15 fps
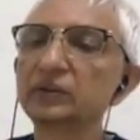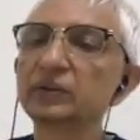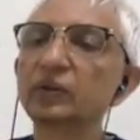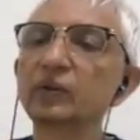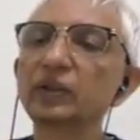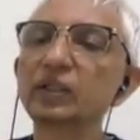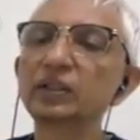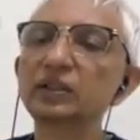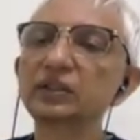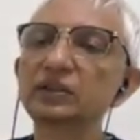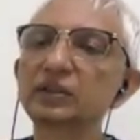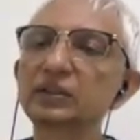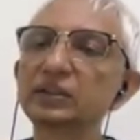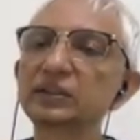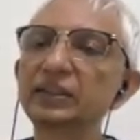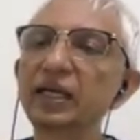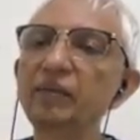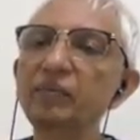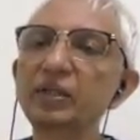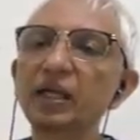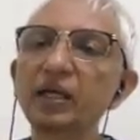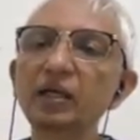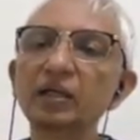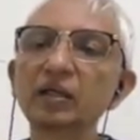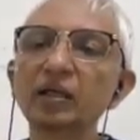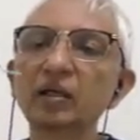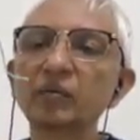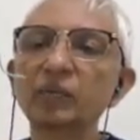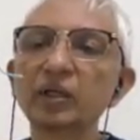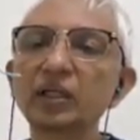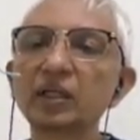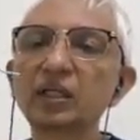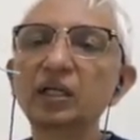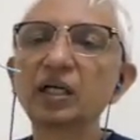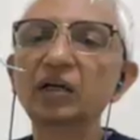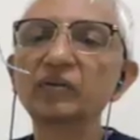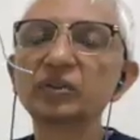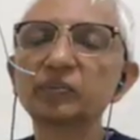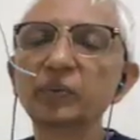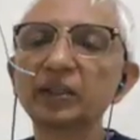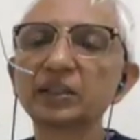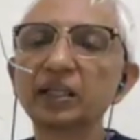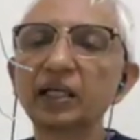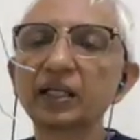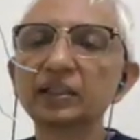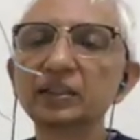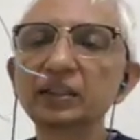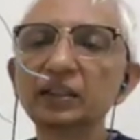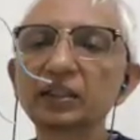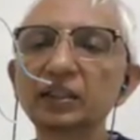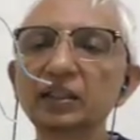So look at this. This is the same thing, but the curve is much larger.